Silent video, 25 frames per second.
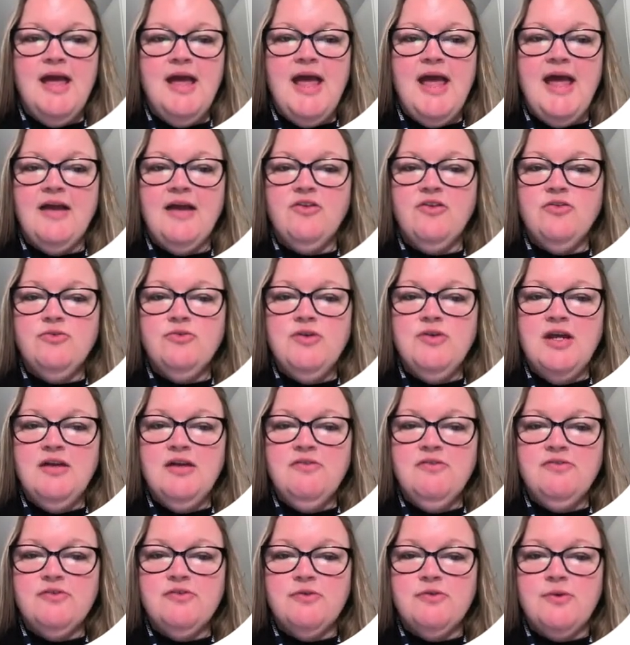
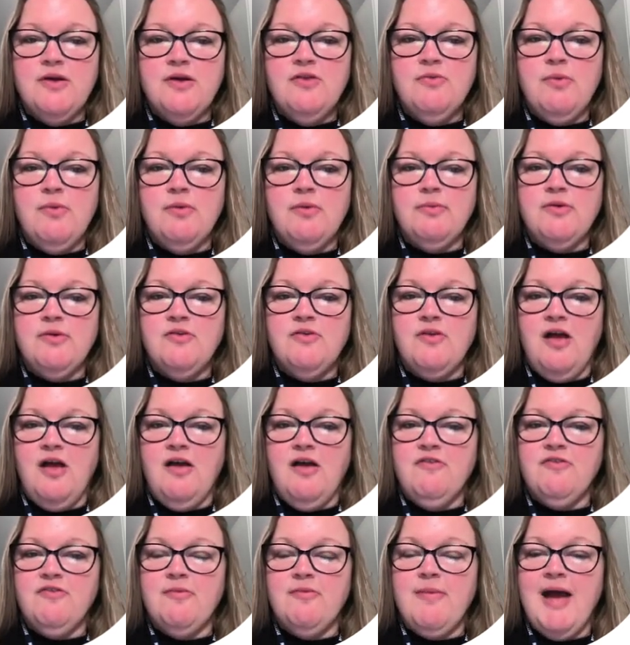Exudative fluids will
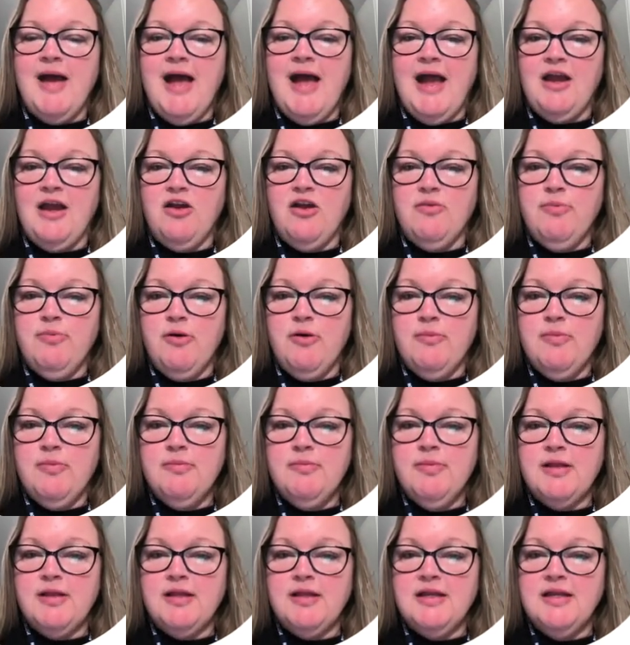result from higher
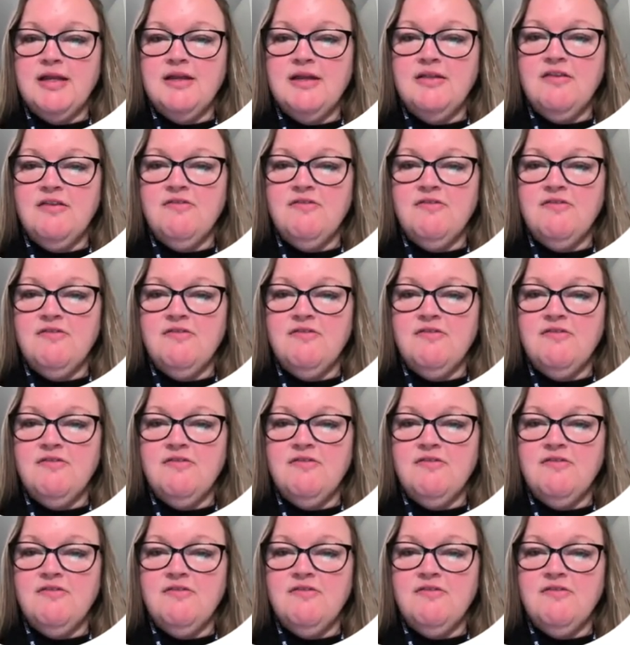permeability in the